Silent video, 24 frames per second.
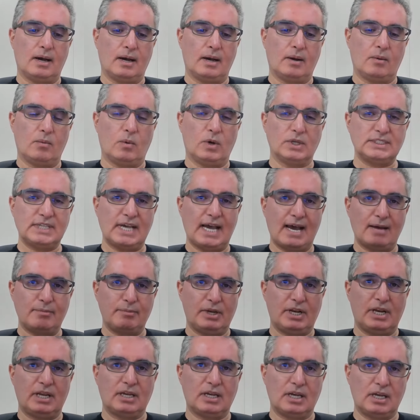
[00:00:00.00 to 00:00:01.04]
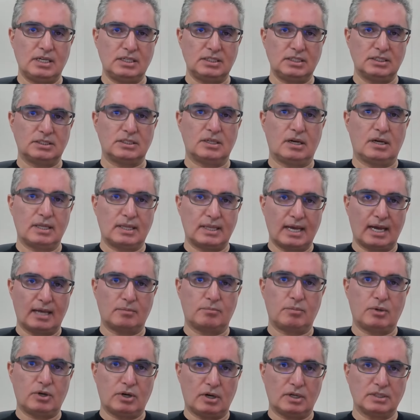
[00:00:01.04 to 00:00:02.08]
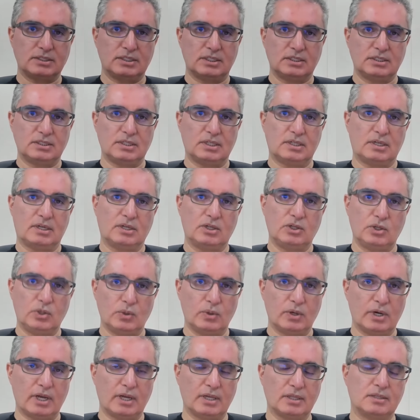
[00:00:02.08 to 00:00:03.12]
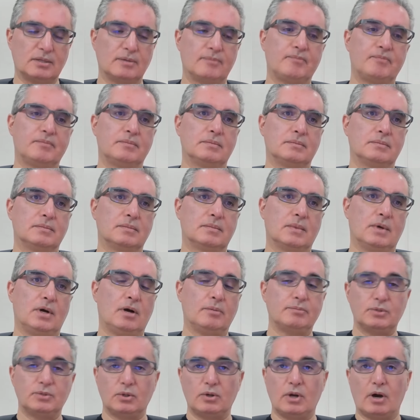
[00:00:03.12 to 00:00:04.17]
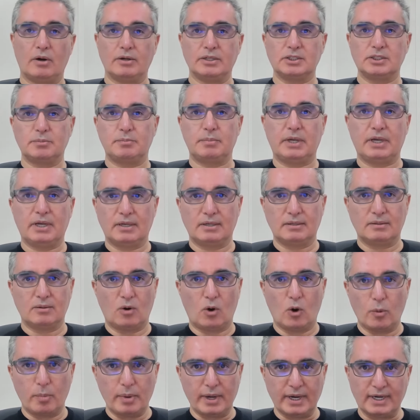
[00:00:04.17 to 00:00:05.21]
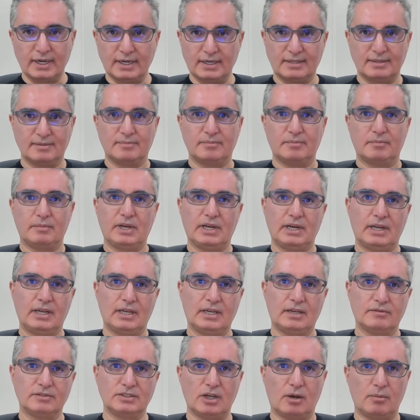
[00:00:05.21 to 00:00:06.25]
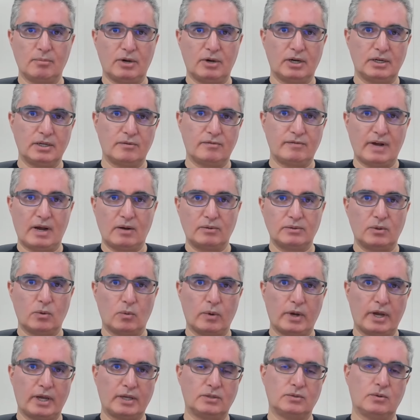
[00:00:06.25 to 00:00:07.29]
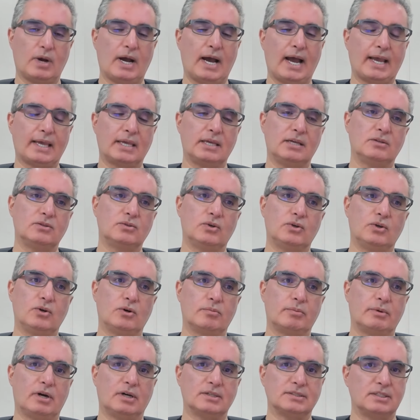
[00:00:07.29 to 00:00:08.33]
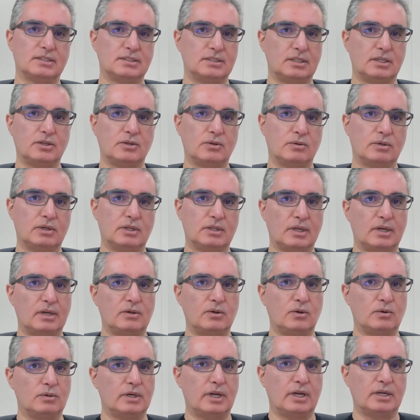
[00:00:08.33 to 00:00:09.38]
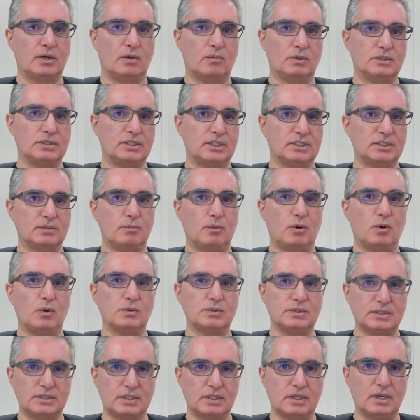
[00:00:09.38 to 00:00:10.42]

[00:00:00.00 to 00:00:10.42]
what's happening inside that processing unit up to now it's been open, meaning if somebody found a way to hack into your processing unit, your data was exposed.